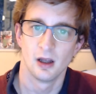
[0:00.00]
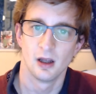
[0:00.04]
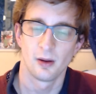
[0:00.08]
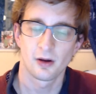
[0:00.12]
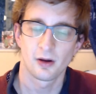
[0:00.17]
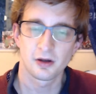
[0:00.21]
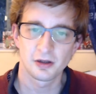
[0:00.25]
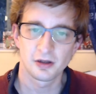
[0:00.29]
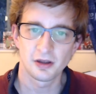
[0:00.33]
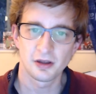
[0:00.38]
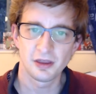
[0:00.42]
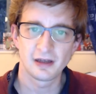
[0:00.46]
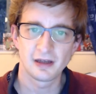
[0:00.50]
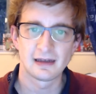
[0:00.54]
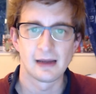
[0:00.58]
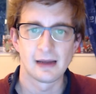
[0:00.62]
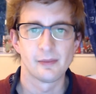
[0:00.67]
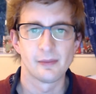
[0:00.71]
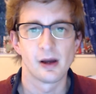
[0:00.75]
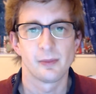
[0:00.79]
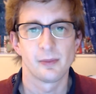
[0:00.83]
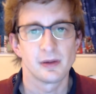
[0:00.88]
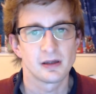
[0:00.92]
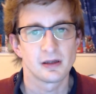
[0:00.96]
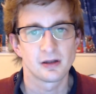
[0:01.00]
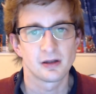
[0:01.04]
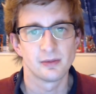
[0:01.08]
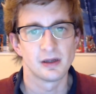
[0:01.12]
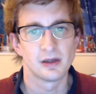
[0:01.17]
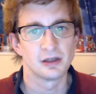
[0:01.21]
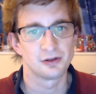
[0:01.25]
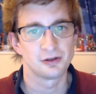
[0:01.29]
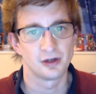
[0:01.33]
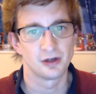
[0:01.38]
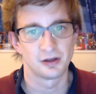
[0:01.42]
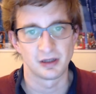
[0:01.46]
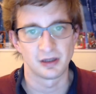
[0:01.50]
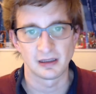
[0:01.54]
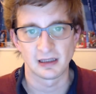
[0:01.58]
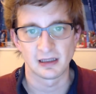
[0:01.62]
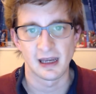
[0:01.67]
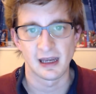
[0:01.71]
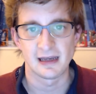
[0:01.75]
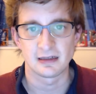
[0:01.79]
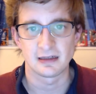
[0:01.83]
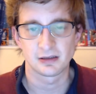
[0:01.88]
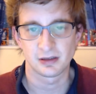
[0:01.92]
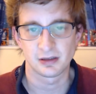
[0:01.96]
because I think that might be some interesting
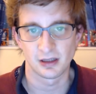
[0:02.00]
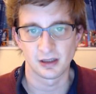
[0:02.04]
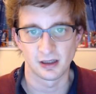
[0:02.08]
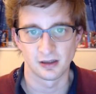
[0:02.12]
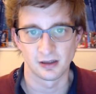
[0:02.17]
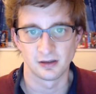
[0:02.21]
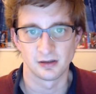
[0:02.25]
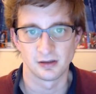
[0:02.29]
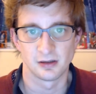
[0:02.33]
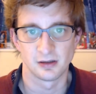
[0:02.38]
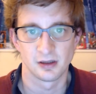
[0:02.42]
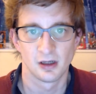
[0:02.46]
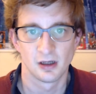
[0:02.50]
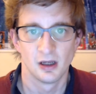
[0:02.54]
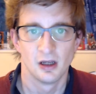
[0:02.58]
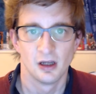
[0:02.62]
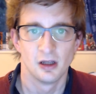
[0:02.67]
takes and